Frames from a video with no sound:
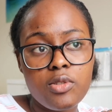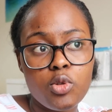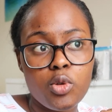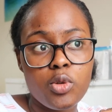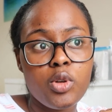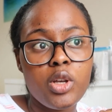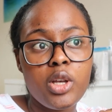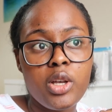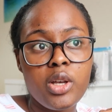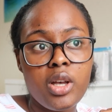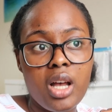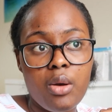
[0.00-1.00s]
So
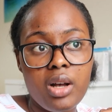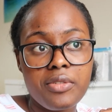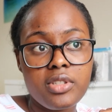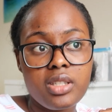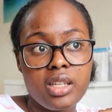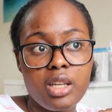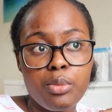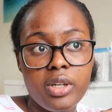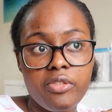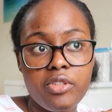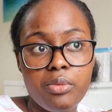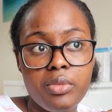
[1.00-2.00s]
I'll have to take a
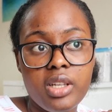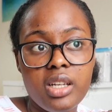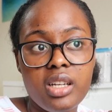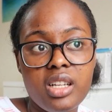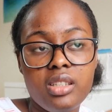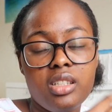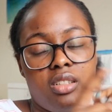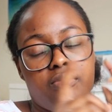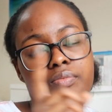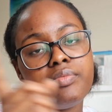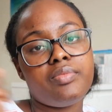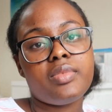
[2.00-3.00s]
break from there and then